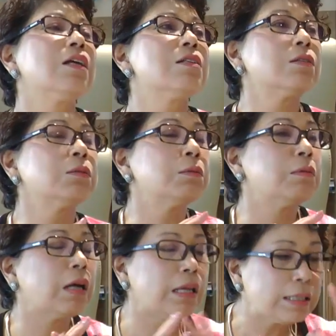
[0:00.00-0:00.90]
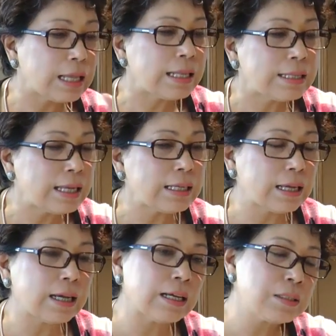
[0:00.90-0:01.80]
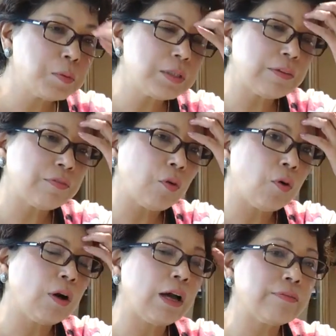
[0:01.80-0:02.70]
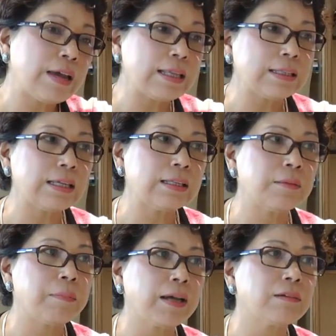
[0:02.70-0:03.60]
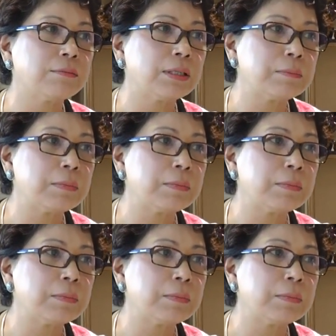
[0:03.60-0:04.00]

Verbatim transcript: So and and that I suppose I've I've had that in the back of my